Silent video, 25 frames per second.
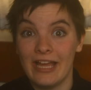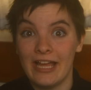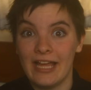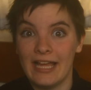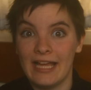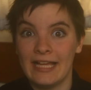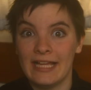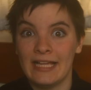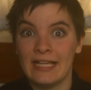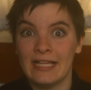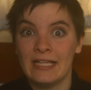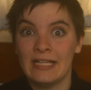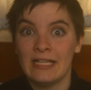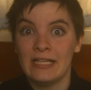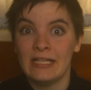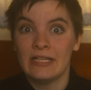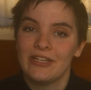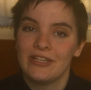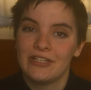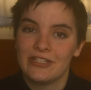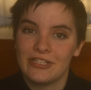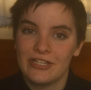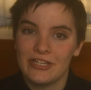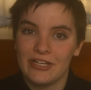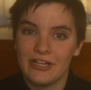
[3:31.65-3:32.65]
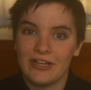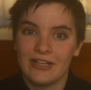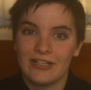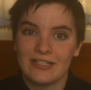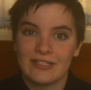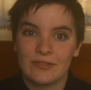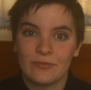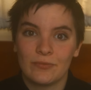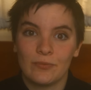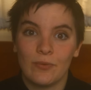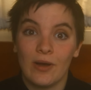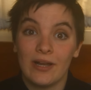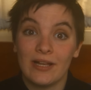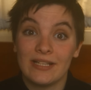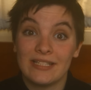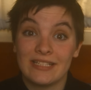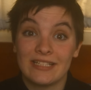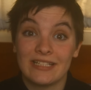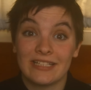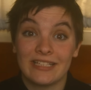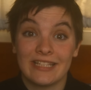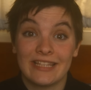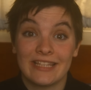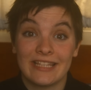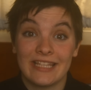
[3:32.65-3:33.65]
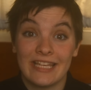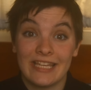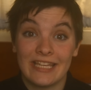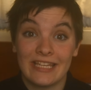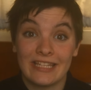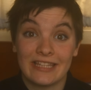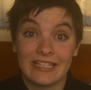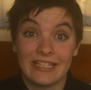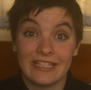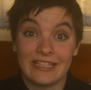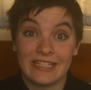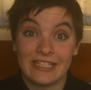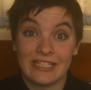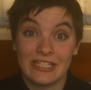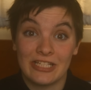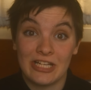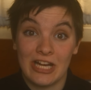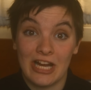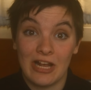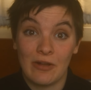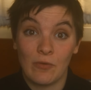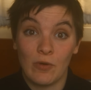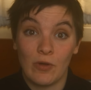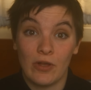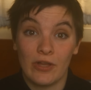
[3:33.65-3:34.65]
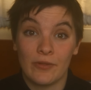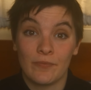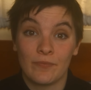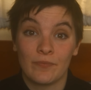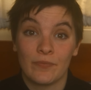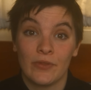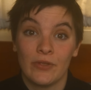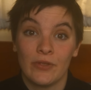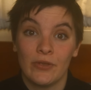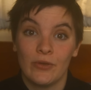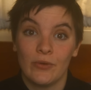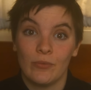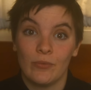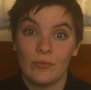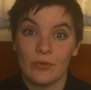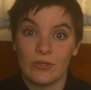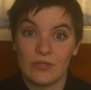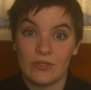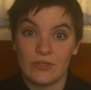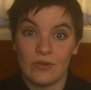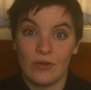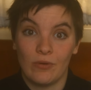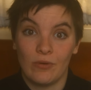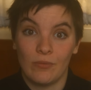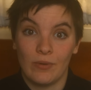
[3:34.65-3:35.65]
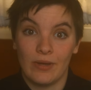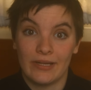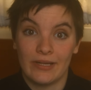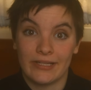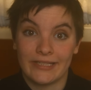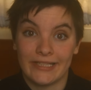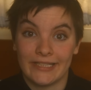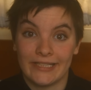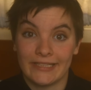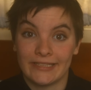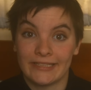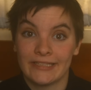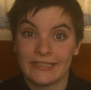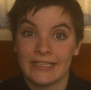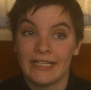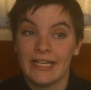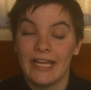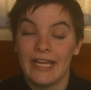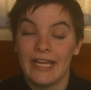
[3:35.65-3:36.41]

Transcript: Uh, she asked, Why did I think that the shower was not working.